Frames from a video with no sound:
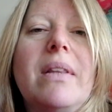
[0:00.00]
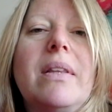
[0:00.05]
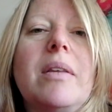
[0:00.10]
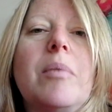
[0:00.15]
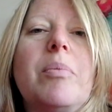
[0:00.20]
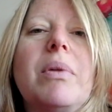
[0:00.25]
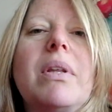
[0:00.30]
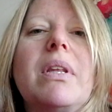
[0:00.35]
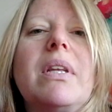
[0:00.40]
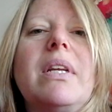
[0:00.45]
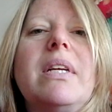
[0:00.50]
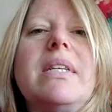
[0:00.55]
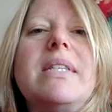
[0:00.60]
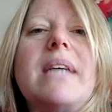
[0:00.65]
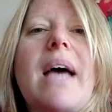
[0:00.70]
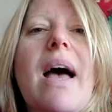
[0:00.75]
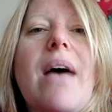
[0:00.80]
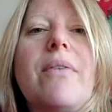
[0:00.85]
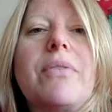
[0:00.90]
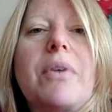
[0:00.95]
The ability
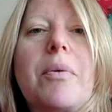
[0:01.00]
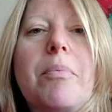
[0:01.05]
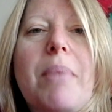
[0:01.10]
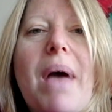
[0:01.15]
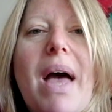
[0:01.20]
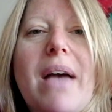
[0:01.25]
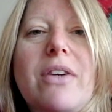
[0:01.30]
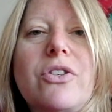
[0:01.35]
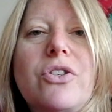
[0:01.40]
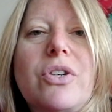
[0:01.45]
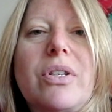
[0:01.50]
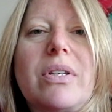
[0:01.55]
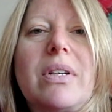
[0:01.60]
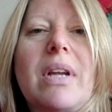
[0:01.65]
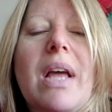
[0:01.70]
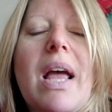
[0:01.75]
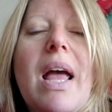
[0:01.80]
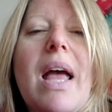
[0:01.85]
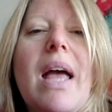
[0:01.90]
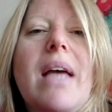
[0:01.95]
to have
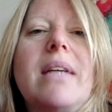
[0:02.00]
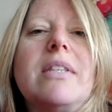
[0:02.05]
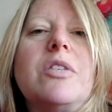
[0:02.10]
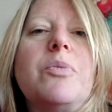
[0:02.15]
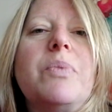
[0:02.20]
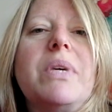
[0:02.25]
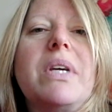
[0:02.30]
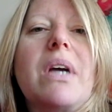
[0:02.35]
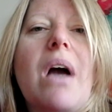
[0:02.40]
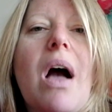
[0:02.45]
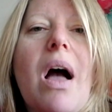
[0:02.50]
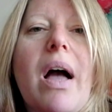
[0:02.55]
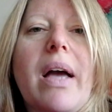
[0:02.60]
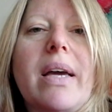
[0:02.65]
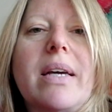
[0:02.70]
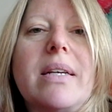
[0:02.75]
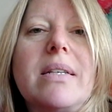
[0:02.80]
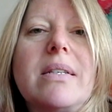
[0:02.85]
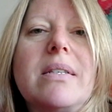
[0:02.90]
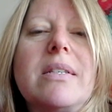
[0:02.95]
compassion and to be
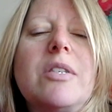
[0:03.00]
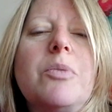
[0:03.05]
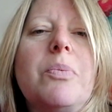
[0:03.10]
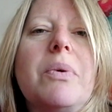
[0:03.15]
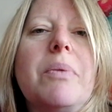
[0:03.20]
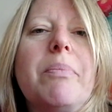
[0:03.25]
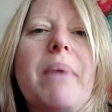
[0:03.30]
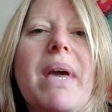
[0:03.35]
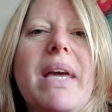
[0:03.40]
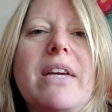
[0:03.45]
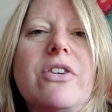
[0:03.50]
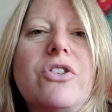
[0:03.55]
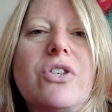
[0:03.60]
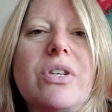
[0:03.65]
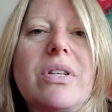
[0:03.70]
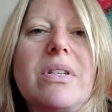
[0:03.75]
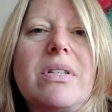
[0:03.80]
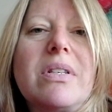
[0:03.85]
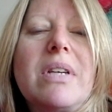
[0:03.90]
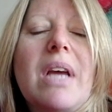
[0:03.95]
kind and to be
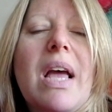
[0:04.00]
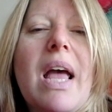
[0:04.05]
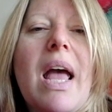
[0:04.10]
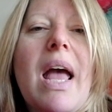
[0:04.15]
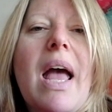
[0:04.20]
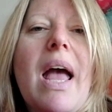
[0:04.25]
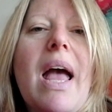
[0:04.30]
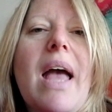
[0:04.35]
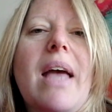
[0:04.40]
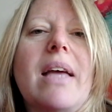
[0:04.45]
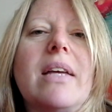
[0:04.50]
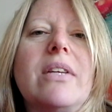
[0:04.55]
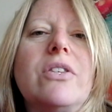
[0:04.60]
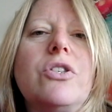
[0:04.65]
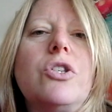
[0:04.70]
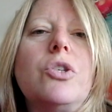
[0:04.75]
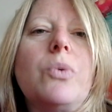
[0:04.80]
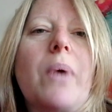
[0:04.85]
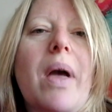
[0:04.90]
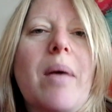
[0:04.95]
patient and
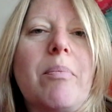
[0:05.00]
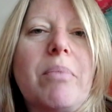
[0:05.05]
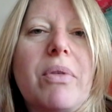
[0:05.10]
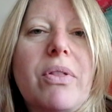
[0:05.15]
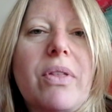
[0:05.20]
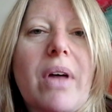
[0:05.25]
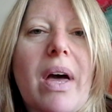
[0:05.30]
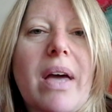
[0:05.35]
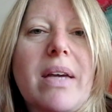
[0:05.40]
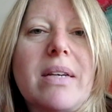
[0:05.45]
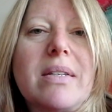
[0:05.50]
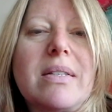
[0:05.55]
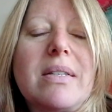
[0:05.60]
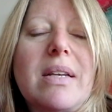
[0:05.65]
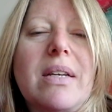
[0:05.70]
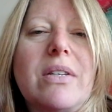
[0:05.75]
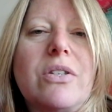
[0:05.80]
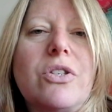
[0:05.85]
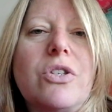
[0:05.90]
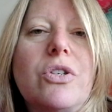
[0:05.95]
to empathize
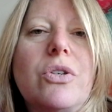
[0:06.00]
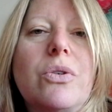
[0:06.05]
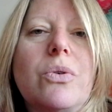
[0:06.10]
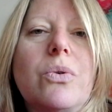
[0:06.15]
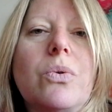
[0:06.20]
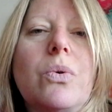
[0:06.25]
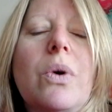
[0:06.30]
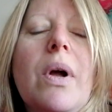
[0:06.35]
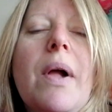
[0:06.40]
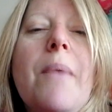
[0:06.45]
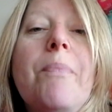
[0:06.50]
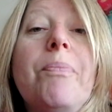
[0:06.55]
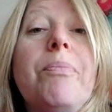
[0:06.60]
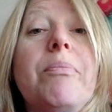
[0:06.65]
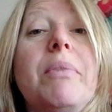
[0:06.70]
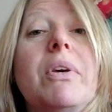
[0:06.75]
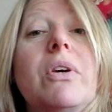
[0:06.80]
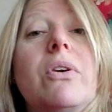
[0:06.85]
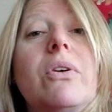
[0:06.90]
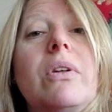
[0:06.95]
and to
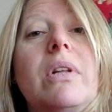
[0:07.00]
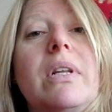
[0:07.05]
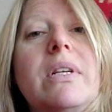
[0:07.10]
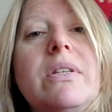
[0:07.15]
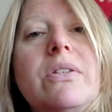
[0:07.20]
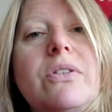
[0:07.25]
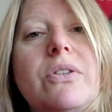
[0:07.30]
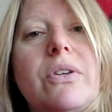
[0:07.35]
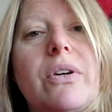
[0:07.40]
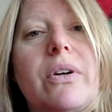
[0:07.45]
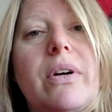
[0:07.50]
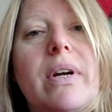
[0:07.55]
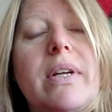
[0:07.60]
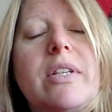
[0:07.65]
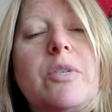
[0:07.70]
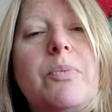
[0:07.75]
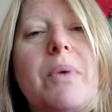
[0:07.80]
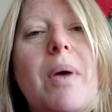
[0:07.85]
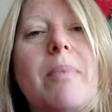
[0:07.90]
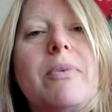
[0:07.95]
be a good listener
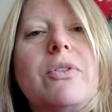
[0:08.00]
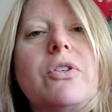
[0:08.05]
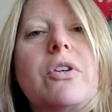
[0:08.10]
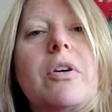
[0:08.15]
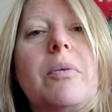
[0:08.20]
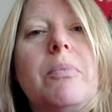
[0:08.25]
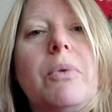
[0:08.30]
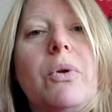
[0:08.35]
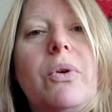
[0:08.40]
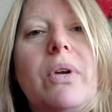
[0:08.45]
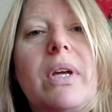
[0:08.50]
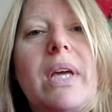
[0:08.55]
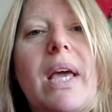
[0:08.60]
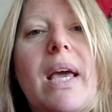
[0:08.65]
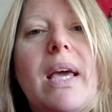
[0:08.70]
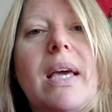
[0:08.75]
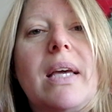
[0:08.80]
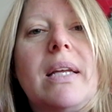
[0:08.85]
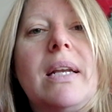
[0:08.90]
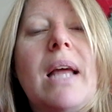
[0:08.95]
and to be able to
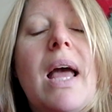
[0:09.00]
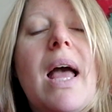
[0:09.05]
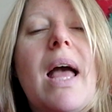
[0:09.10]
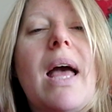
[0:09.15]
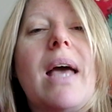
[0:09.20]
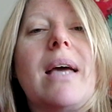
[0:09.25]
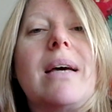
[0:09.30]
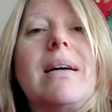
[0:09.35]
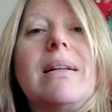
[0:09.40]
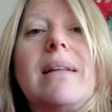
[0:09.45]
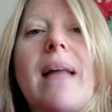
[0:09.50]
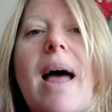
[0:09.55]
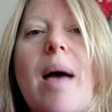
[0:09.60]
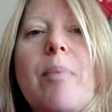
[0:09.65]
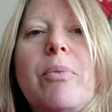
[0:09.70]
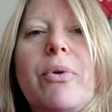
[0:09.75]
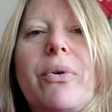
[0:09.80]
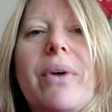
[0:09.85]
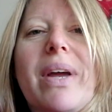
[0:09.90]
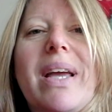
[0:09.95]
communicate and
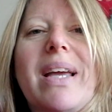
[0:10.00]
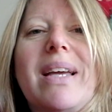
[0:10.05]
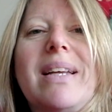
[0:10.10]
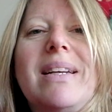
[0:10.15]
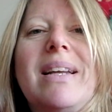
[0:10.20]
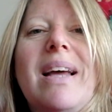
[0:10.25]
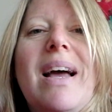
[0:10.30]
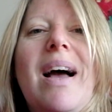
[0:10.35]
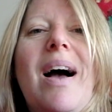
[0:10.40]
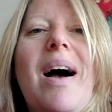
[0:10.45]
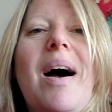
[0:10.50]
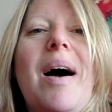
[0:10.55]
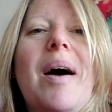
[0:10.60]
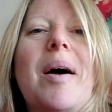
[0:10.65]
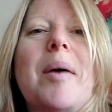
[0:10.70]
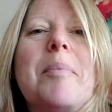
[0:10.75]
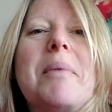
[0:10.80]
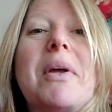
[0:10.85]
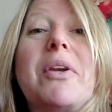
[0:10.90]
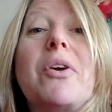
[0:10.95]
collaborate,
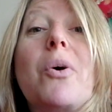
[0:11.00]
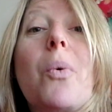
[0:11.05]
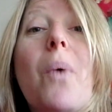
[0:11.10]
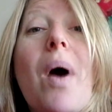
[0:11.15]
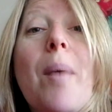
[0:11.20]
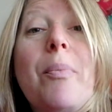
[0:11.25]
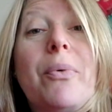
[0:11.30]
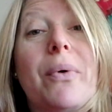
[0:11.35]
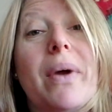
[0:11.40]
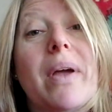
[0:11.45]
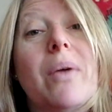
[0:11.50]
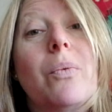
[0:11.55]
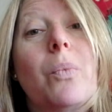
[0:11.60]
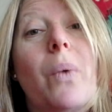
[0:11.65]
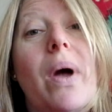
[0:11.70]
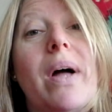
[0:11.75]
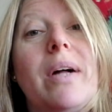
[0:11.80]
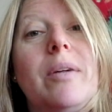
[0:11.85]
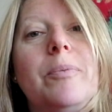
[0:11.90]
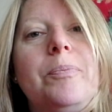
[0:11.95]
and cooperate
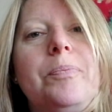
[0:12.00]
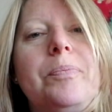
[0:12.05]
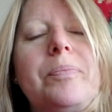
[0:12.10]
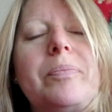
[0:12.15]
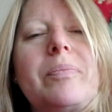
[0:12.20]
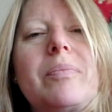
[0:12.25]
well,